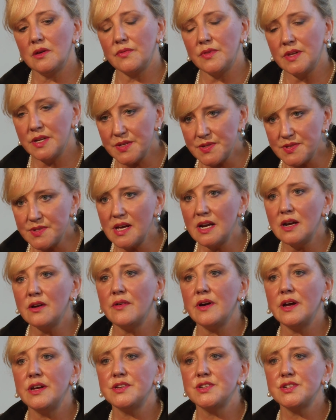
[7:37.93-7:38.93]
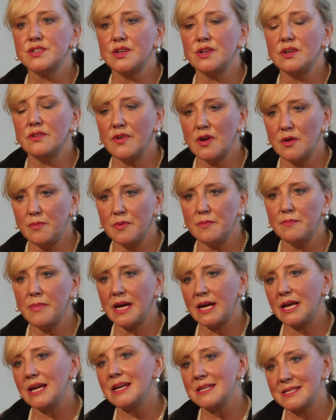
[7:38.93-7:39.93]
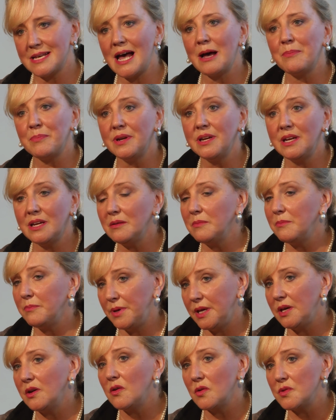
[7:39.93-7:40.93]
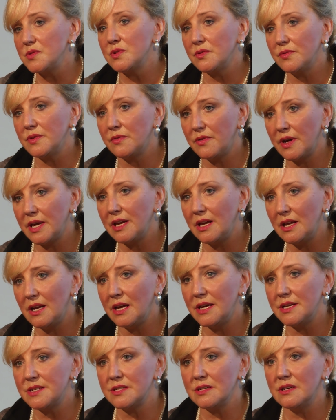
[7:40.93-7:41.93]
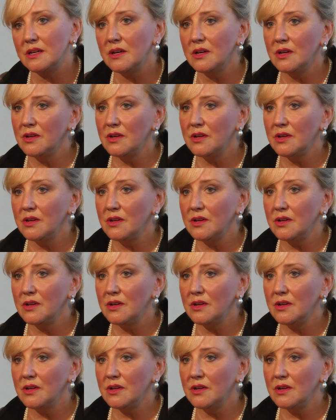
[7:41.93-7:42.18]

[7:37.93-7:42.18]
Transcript: the acceleration of open banking is happening because of the regulator.